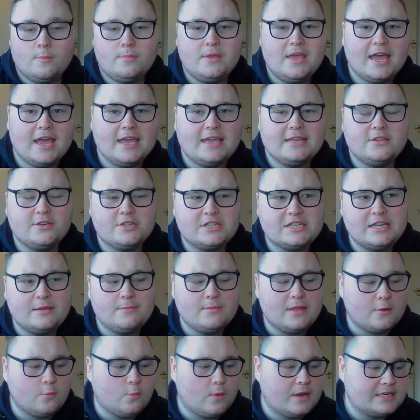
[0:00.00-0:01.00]
But yeah, it does seem
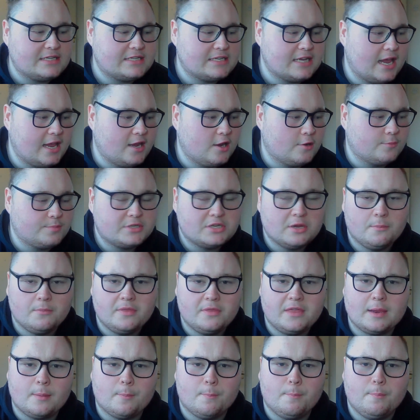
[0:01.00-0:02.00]
like we're setting up
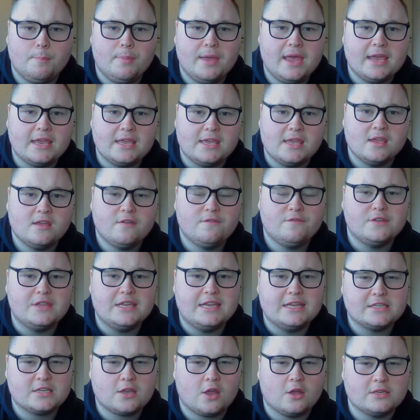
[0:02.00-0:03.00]
something big for the
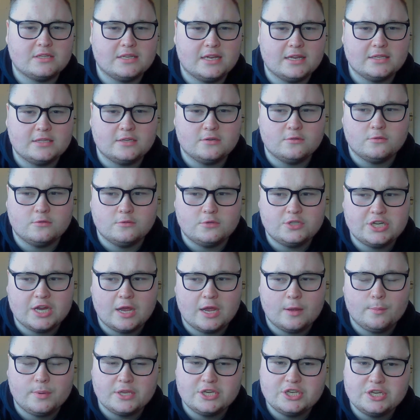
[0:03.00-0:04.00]
Intercontinental
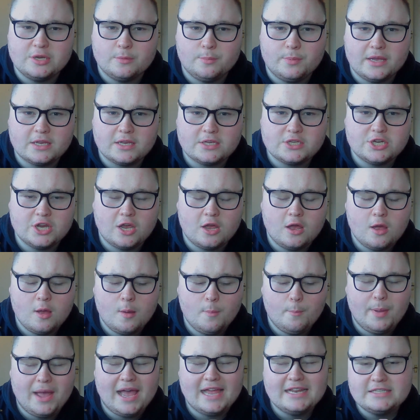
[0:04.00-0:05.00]
Championship picture.
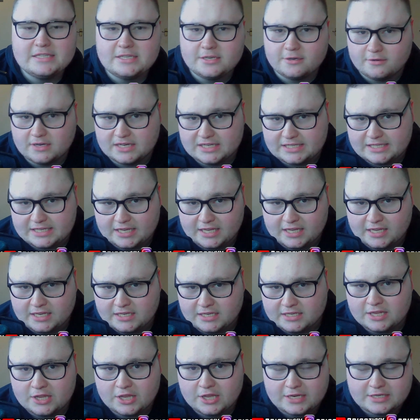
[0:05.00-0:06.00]
Penta has
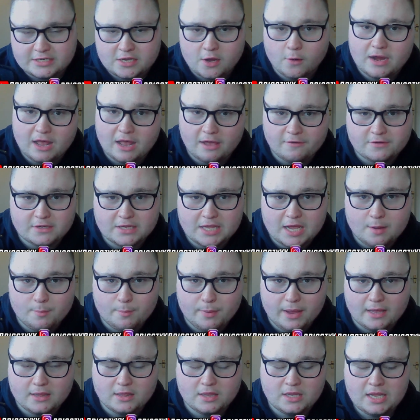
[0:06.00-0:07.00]
teased that he's going after that
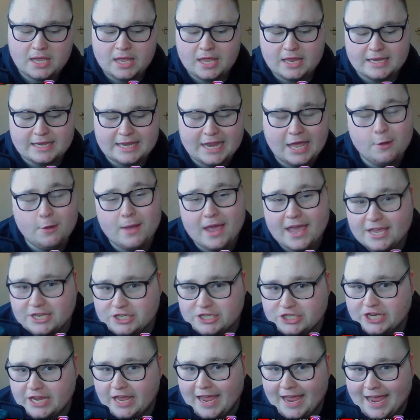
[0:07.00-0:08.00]
belt. Now
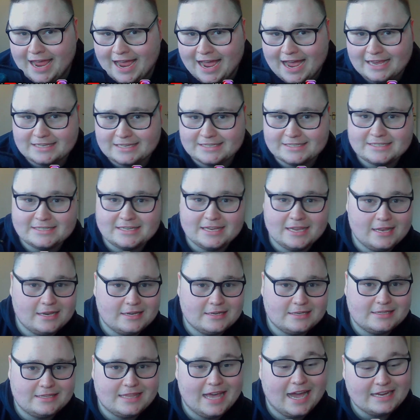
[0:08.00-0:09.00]
AJ has,
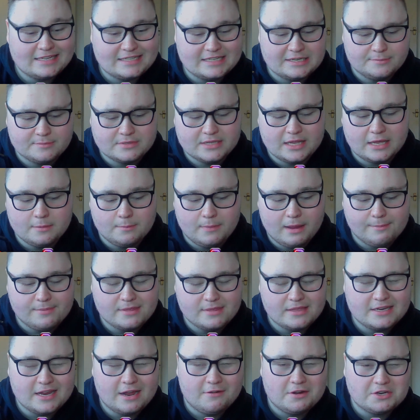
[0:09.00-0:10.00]
and that seems like maybe
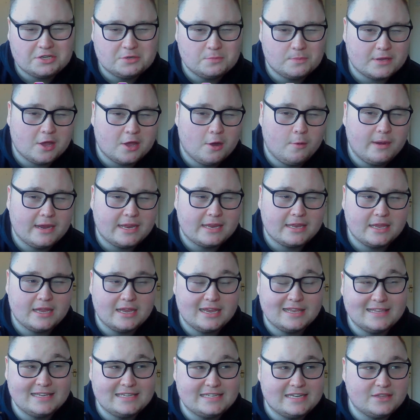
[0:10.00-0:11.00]
the direction we're going,
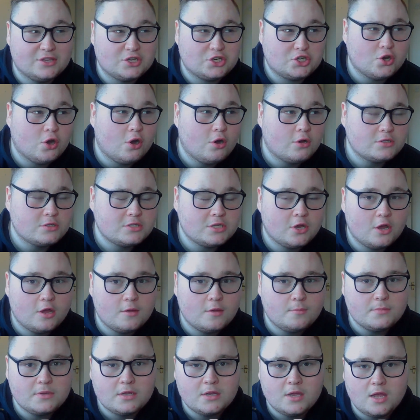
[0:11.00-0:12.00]
at least in the short
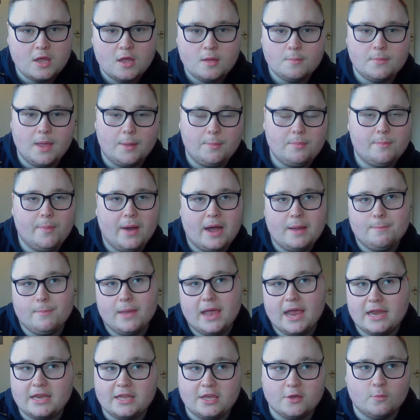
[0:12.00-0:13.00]
term. Maybe by
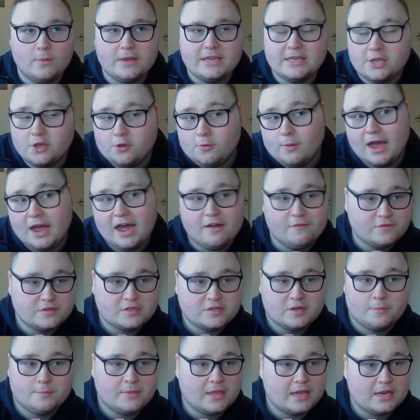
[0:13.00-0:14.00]
Mania we do have
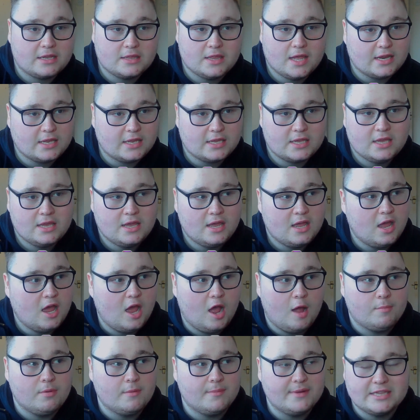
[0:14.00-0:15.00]
something like
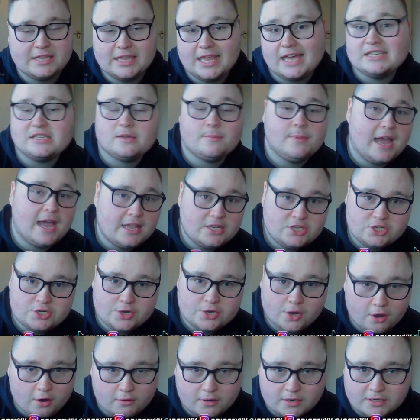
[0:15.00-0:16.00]
a blooming ladder match,
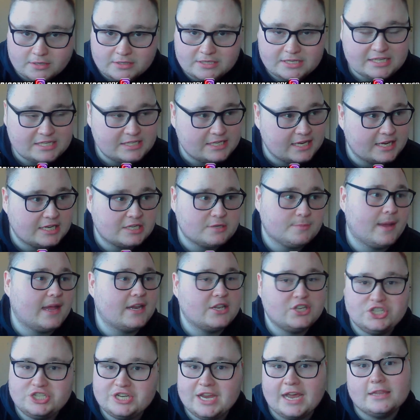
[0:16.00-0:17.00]
or a
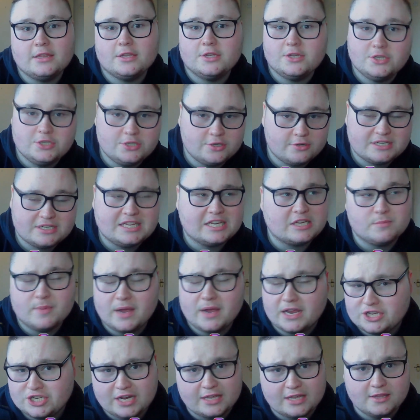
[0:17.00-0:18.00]
six-man challenge, or a
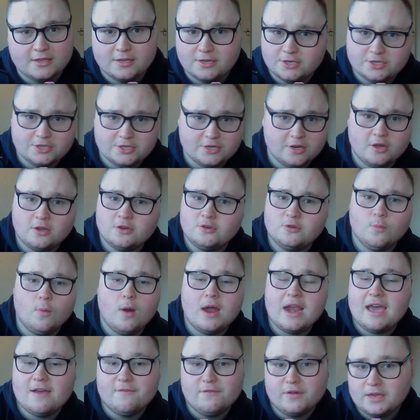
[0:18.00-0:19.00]
six-pack challenge, or
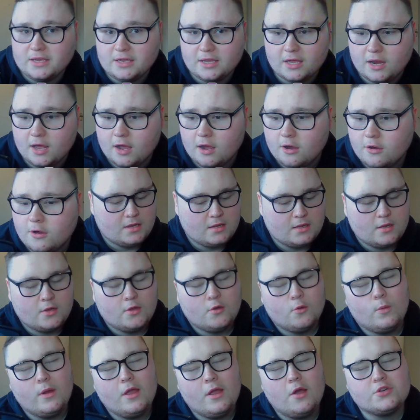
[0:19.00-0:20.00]
whatever, you know?
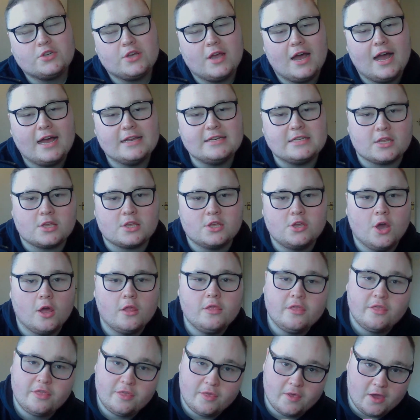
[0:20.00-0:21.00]
We also had
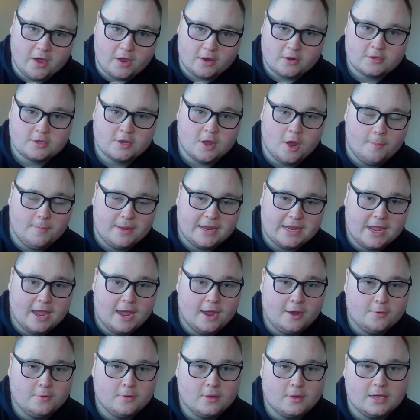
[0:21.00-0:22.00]
Gunther coming
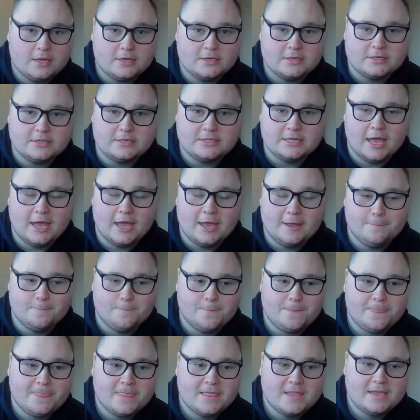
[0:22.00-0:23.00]
out and
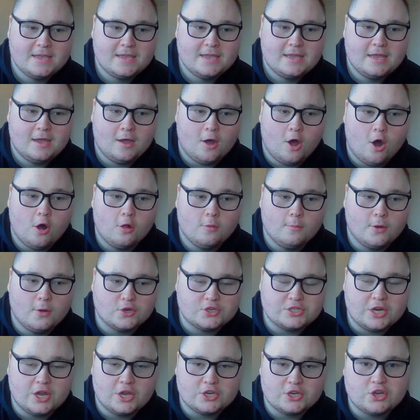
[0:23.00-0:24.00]

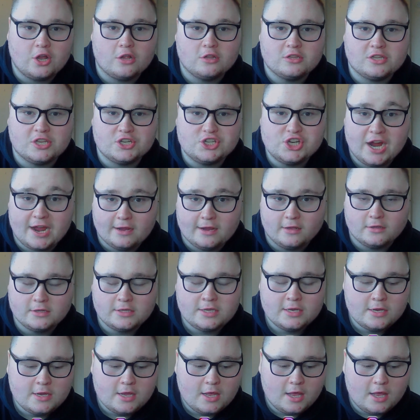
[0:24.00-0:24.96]
almost assault a child.